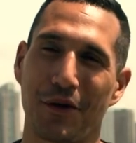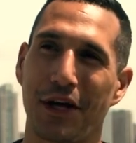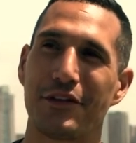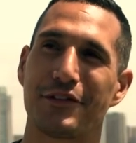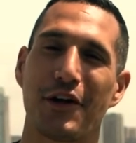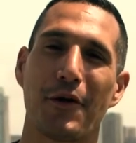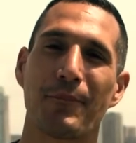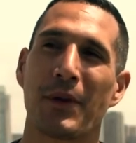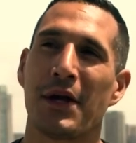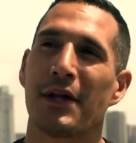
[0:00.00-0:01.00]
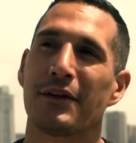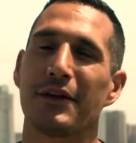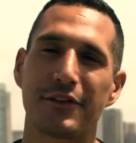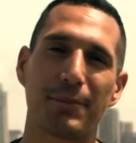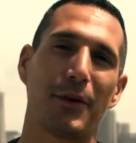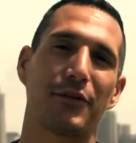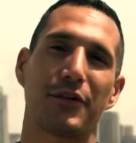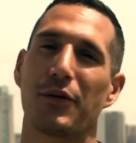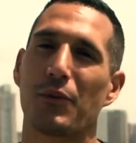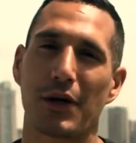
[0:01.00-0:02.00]
okay? So Let's suppose
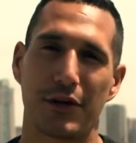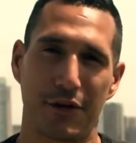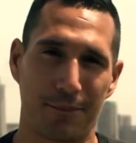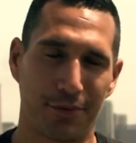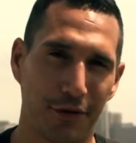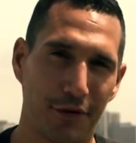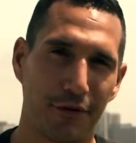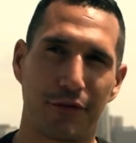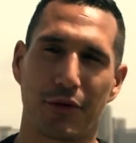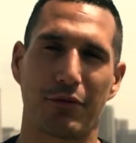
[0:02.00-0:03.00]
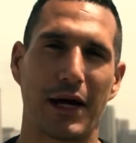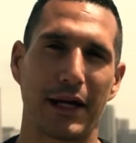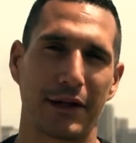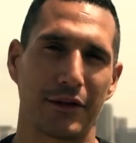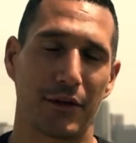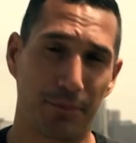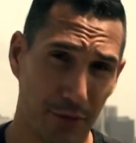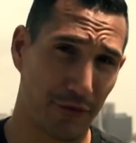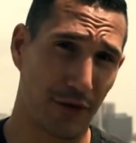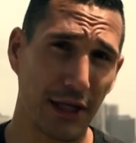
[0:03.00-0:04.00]
that you wanted to improve your writing,
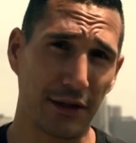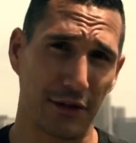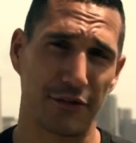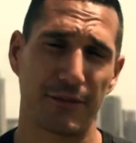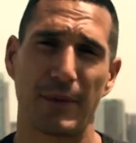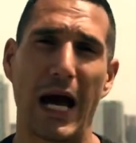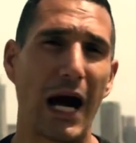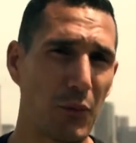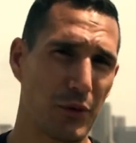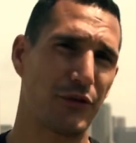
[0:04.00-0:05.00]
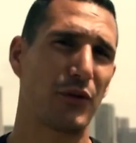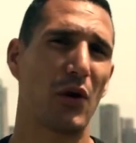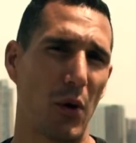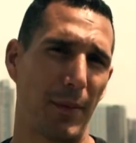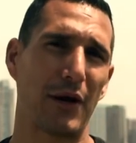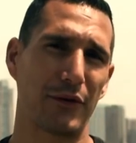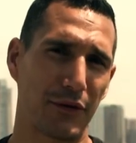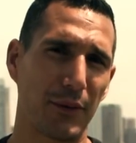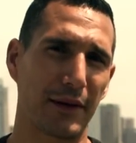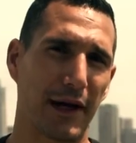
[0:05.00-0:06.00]
improve your English. How would you go about
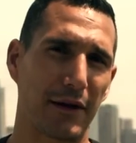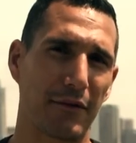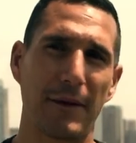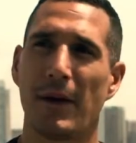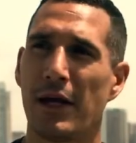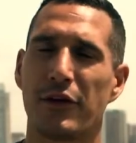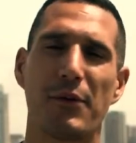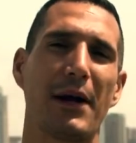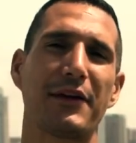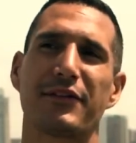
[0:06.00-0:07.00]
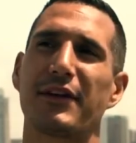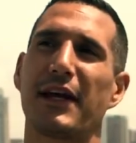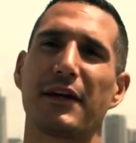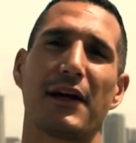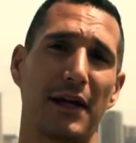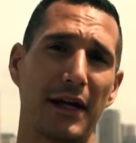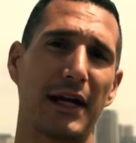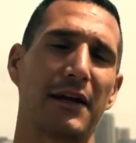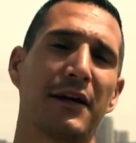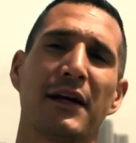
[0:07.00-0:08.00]
doing that, right? You might say,
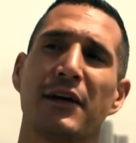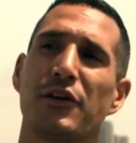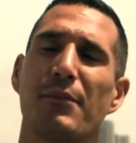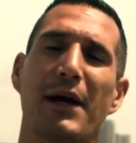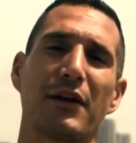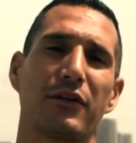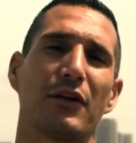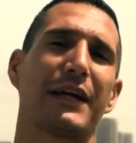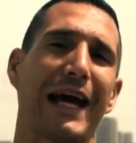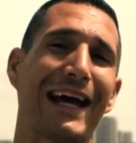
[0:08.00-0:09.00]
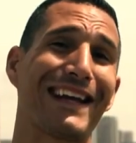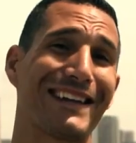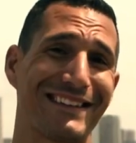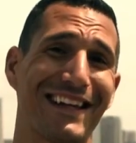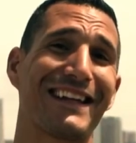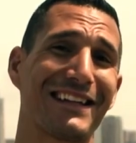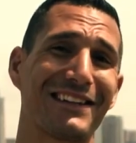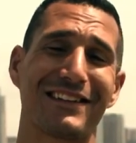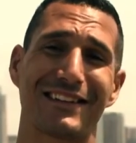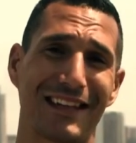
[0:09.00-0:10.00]
again, you might look at a
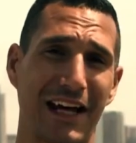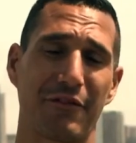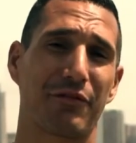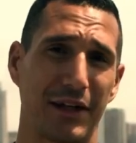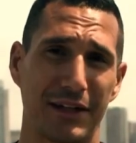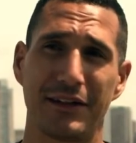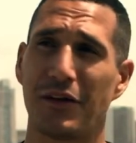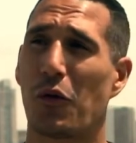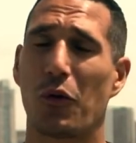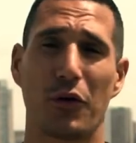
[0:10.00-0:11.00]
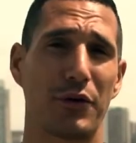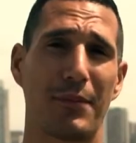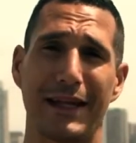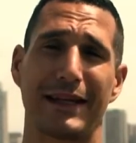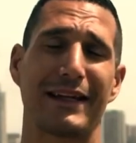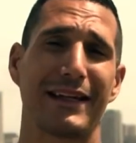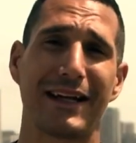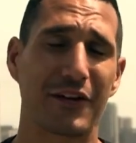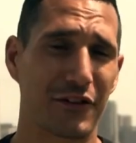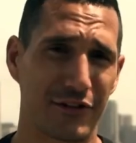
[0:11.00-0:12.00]
sentence that I've written, or you might
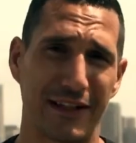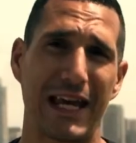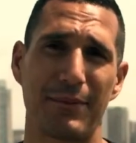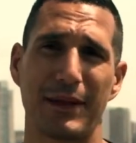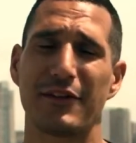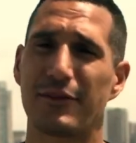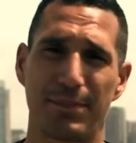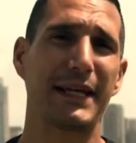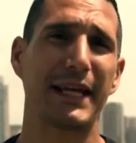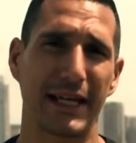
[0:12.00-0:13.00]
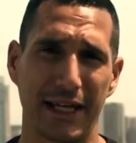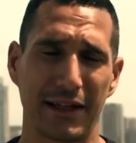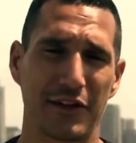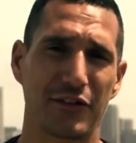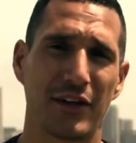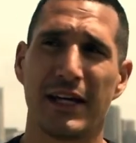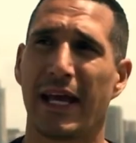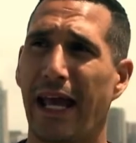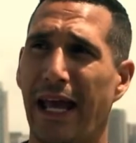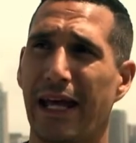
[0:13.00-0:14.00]
understand me speaking English,
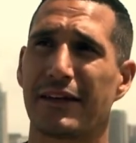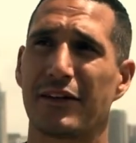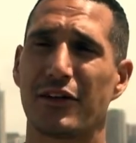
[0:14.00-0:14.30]
and